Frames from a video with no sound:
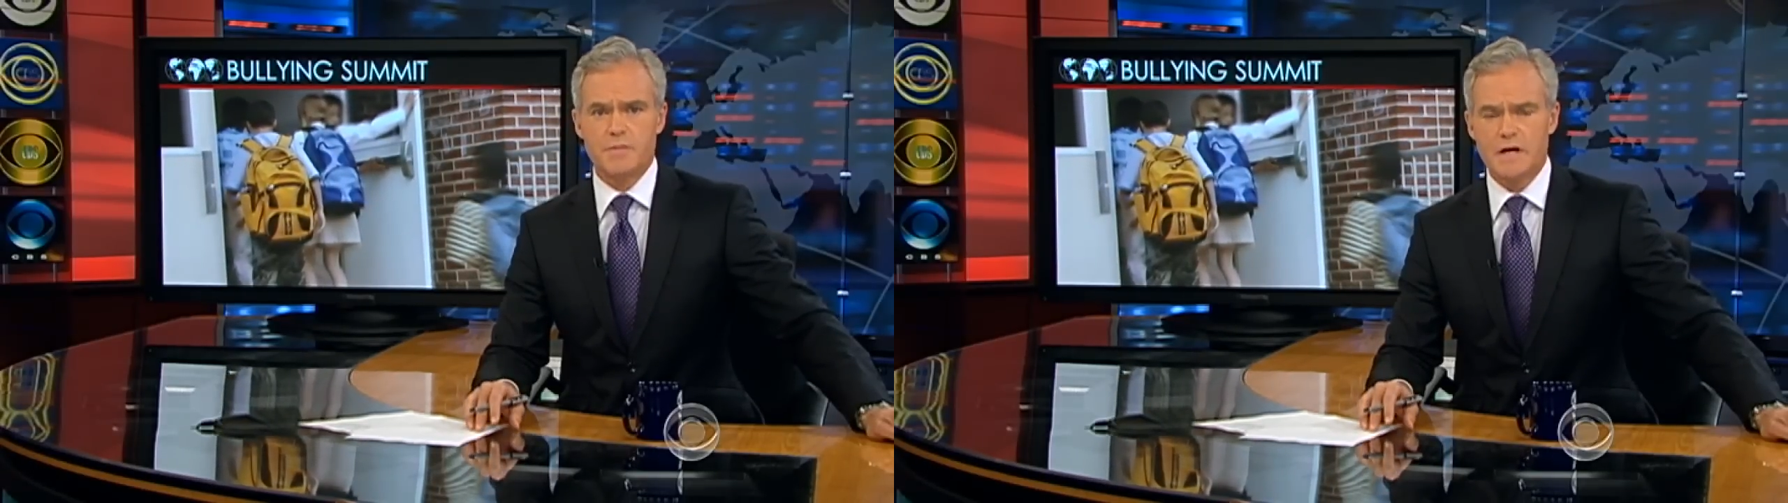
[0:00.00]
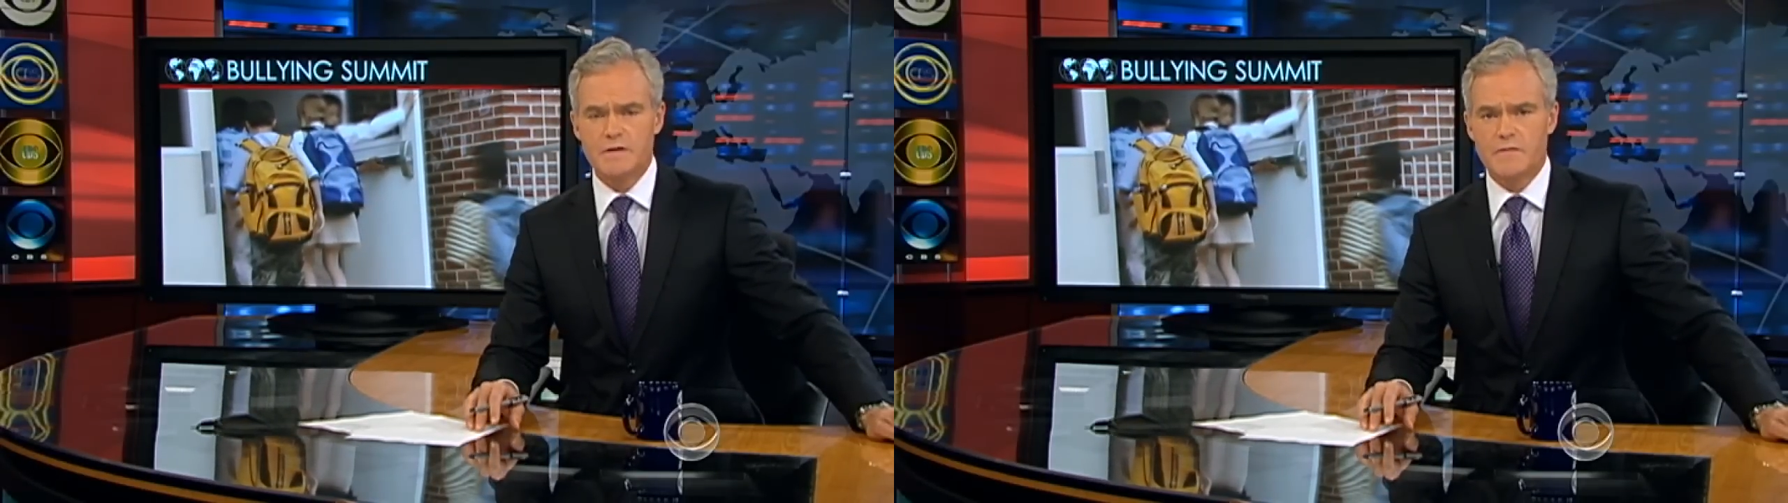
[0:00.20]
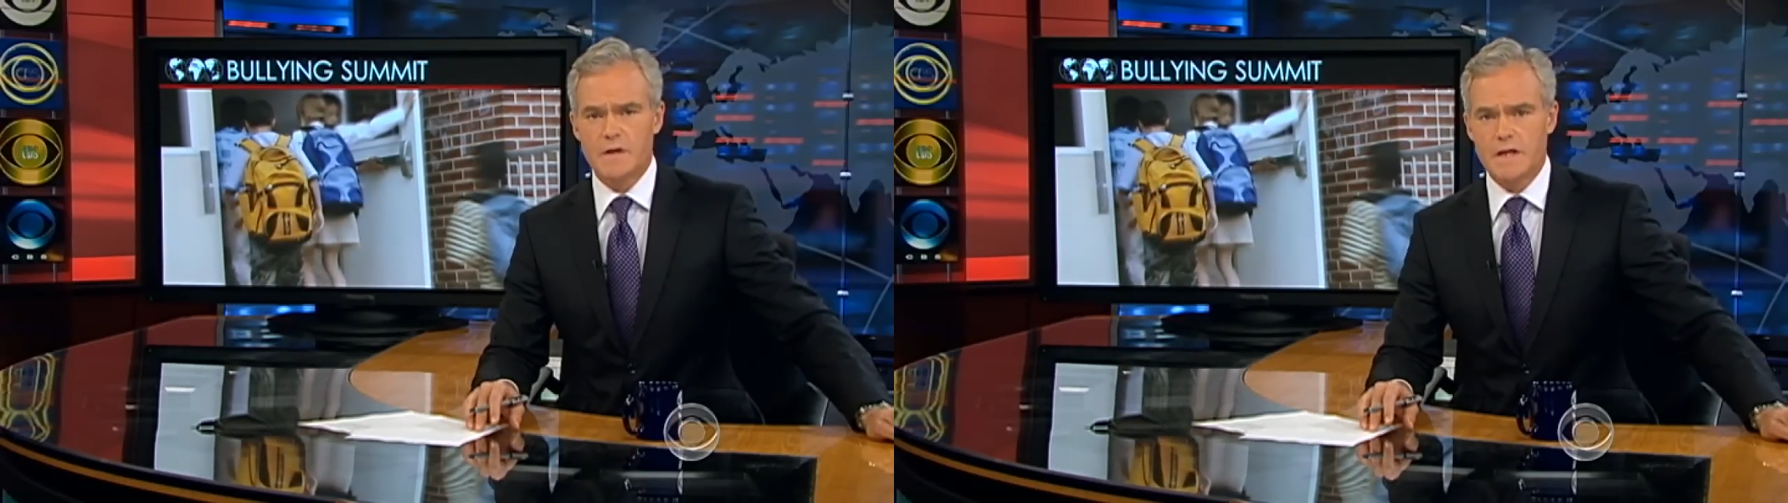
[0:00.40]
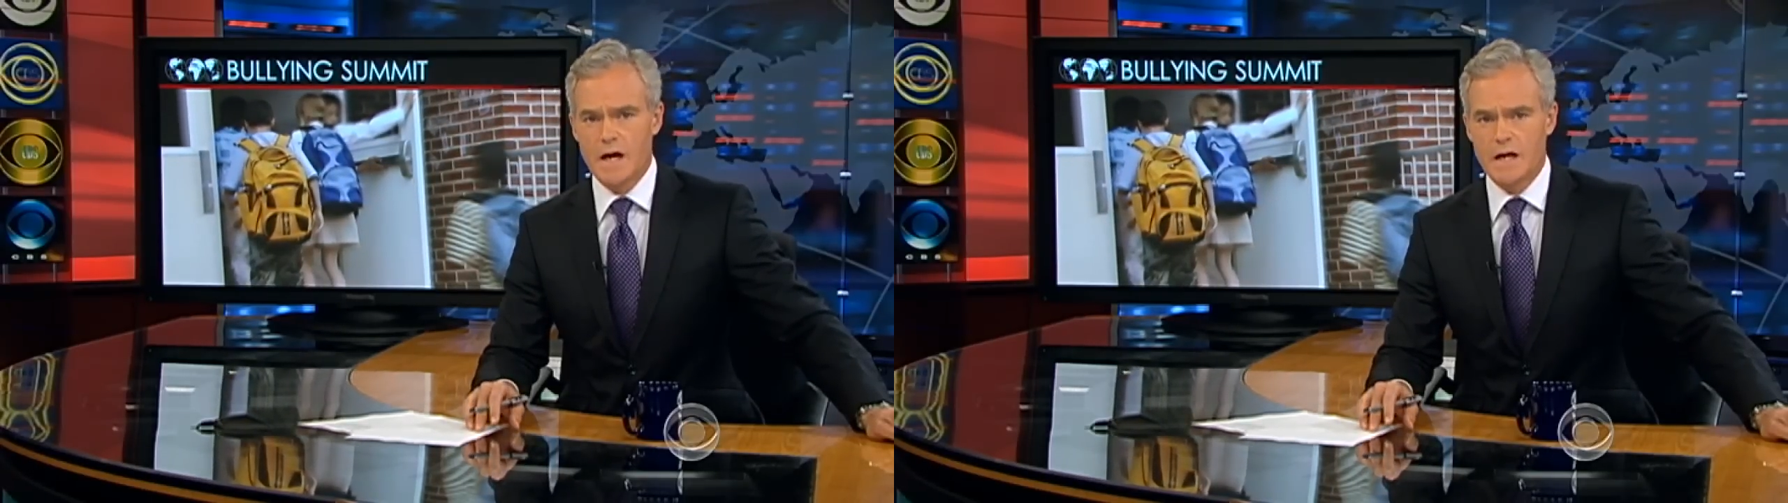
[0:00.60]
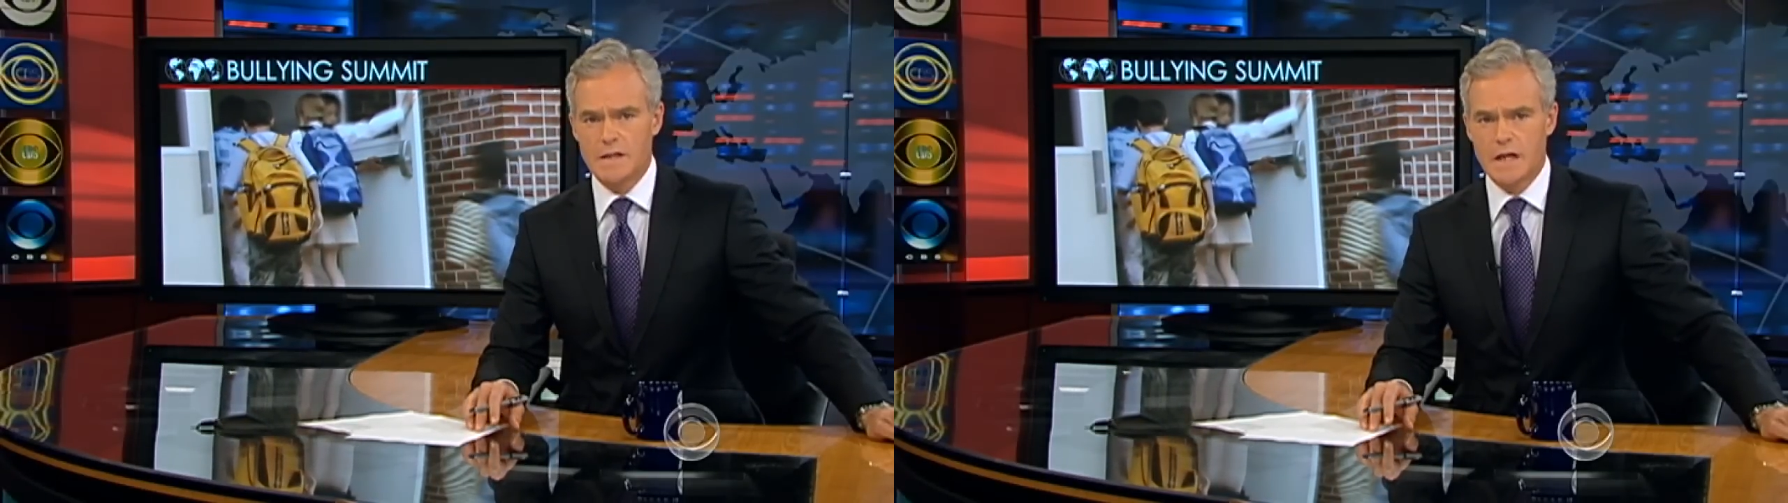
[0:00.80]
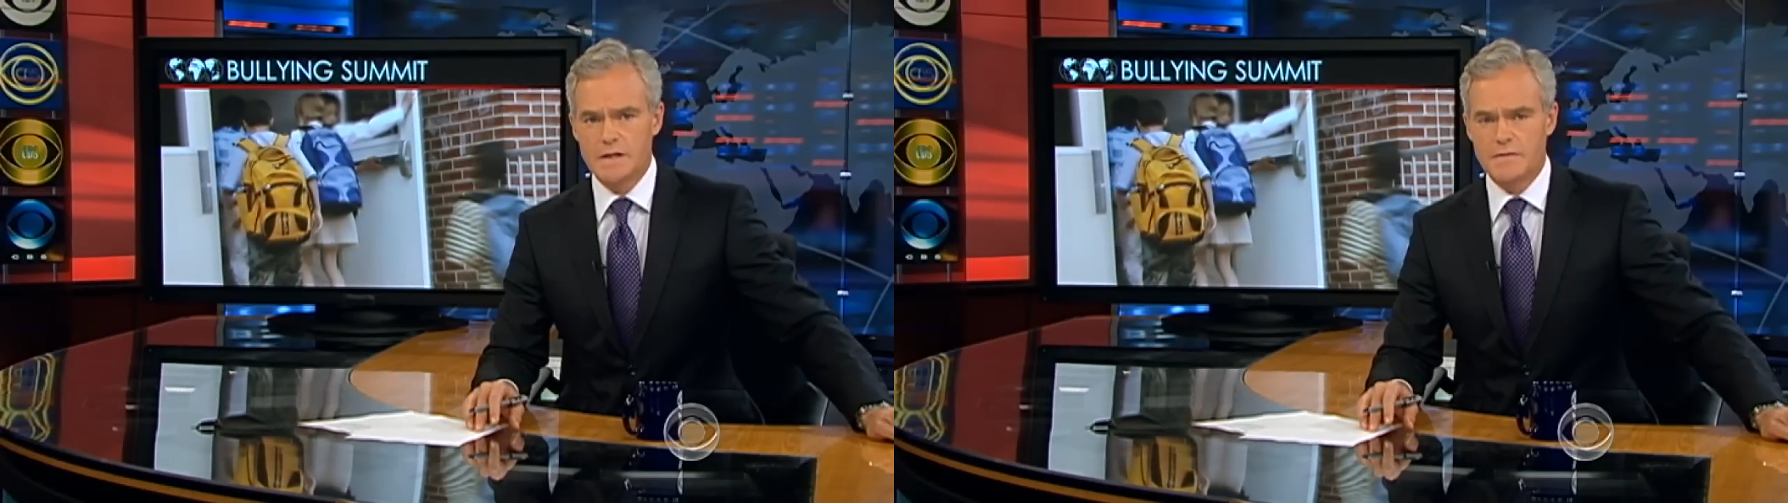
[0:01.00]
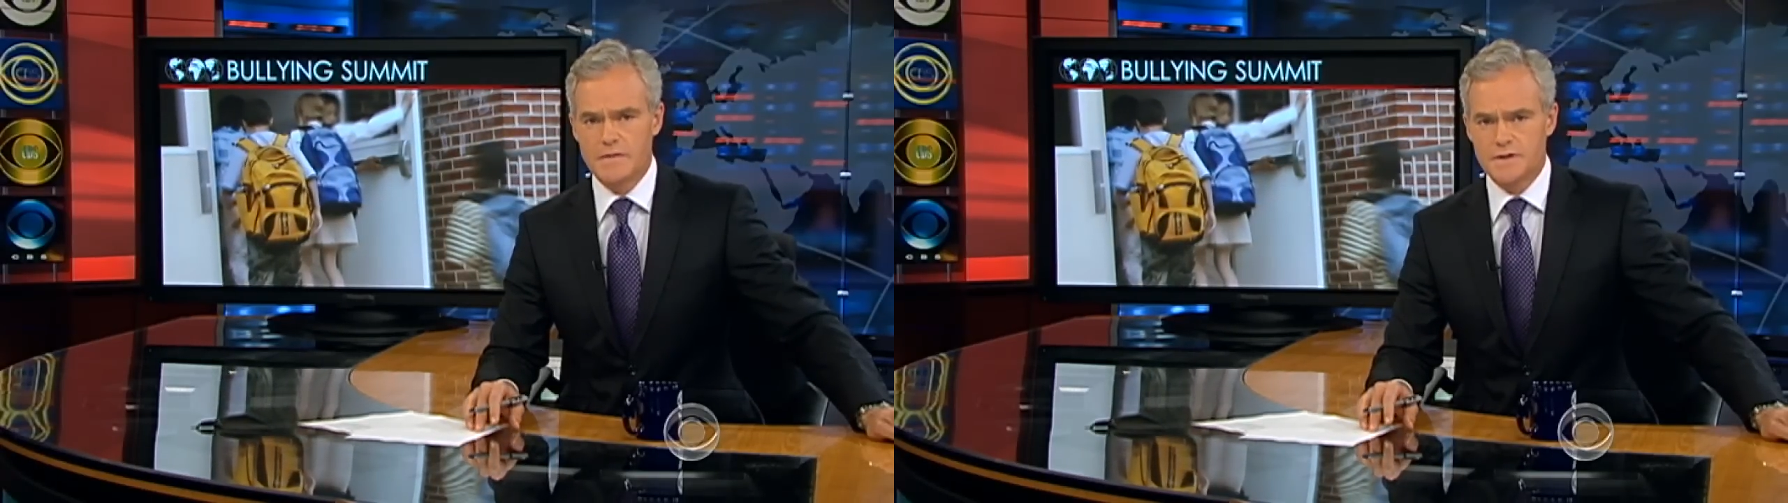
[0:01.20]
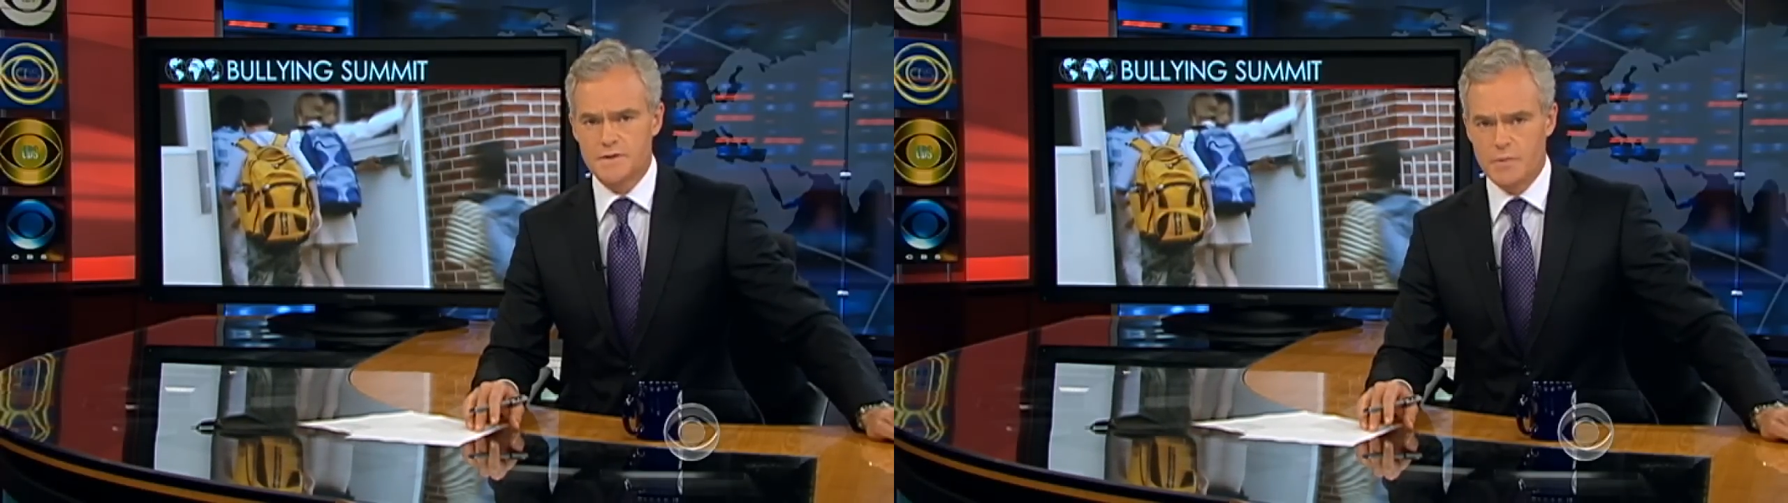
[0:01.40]
painfully highlighted
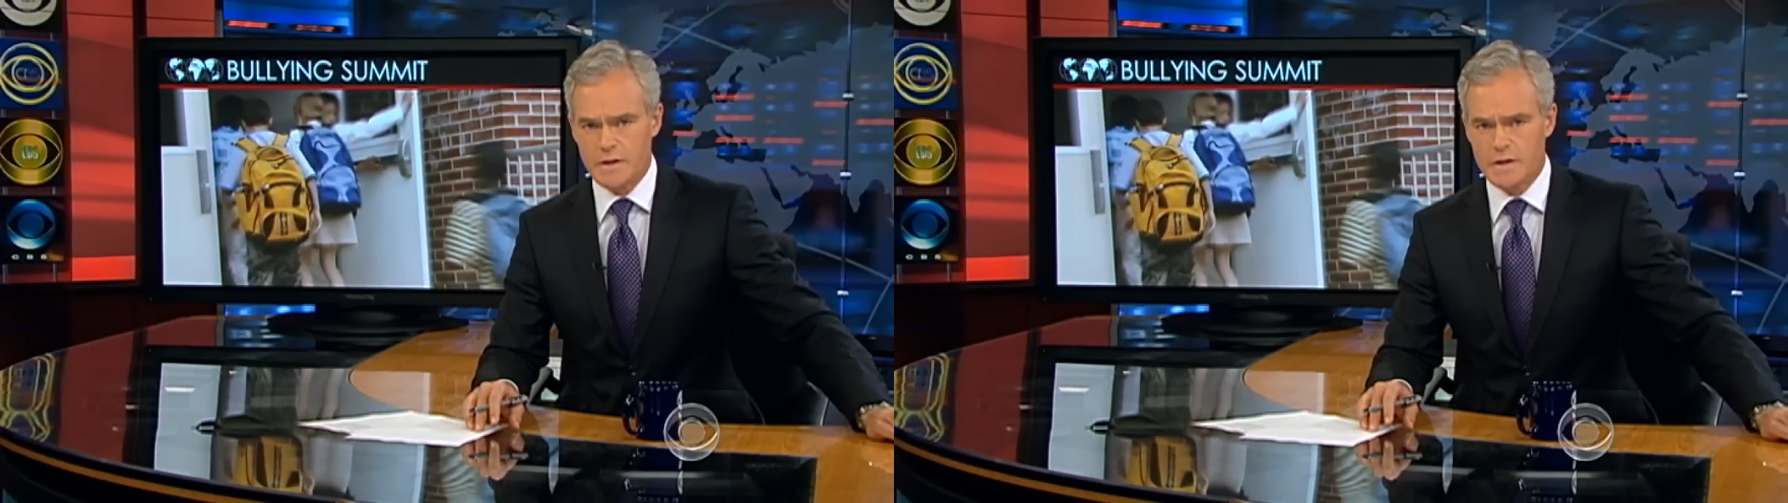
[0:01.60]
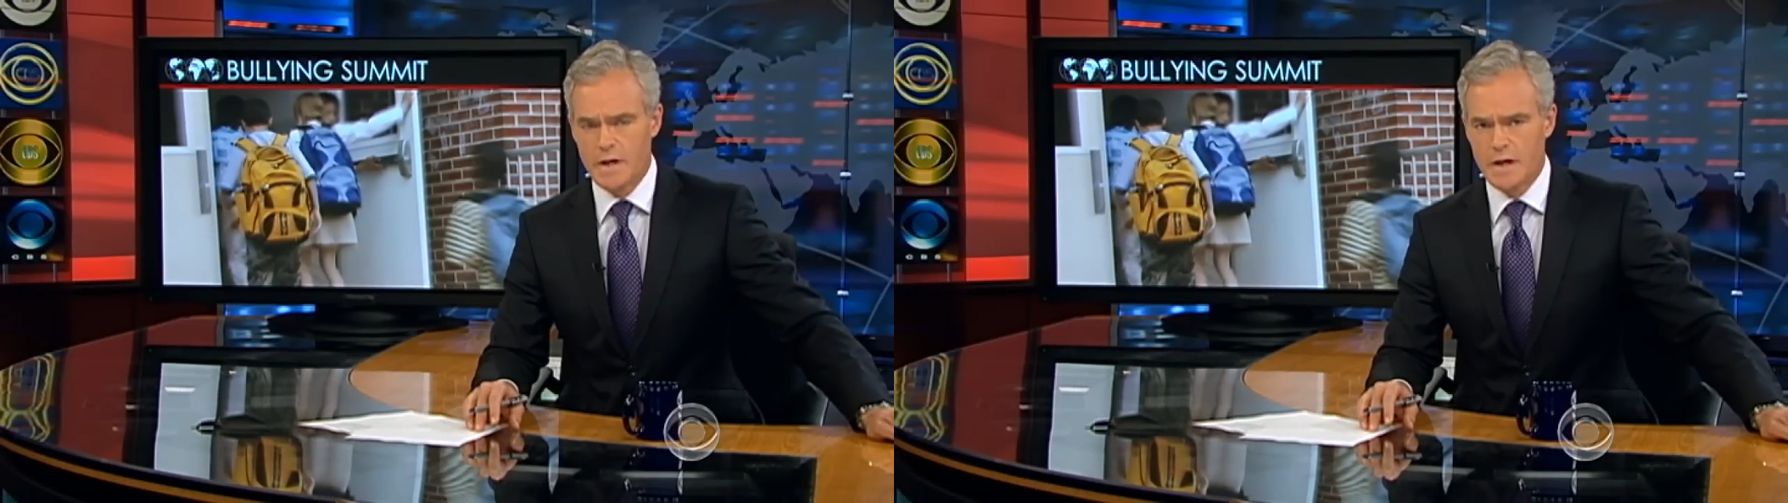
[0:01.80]
this week